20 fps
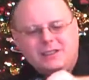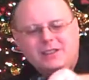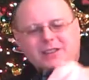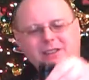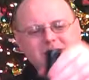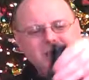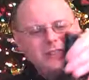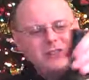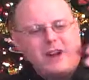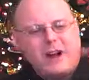
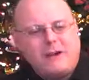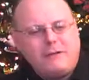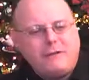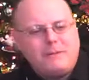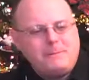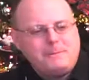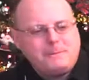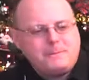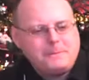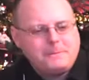Good stuff.
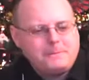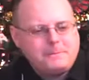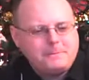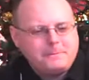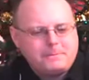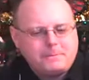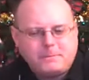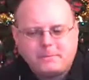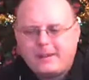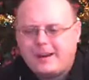
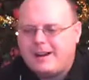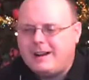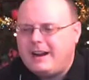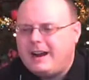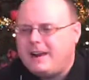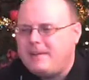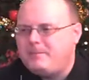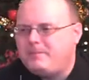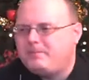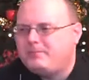All
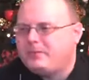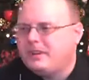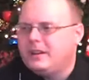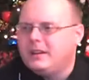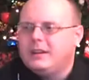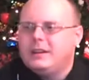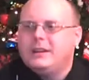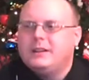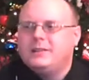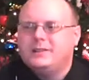right.
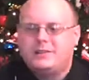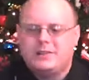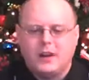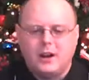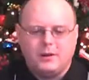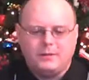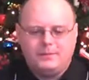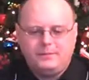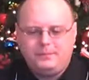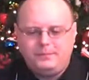
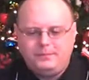So,